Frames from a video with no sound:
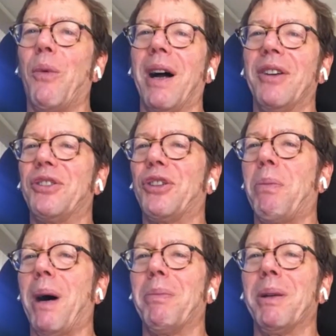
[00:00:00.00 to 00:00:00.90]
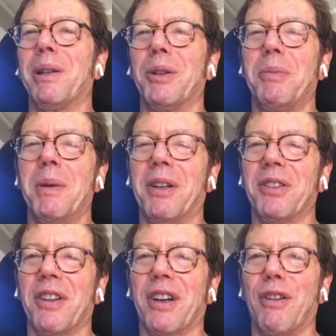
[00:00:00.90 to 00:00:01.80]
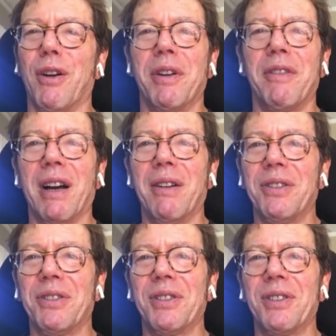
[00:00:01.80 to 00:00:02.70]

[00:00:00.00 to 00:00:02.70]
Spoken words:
why is it so popular? I mean, because of the coronavirus?